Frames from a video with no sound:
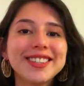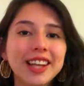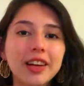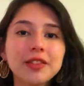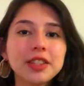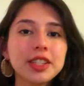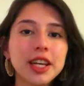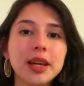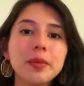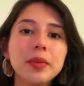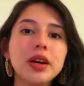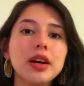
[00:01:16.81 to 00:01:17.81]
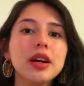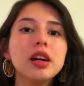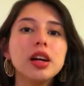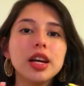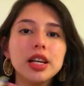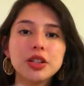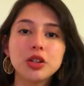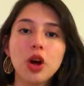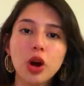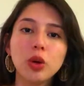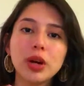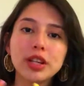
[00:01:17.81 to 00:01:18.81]
self-esteem is
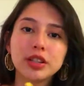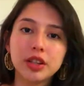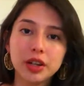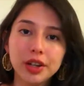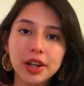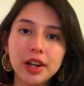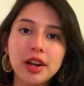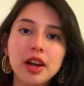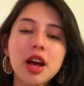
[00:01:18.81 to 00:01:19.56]
not always good.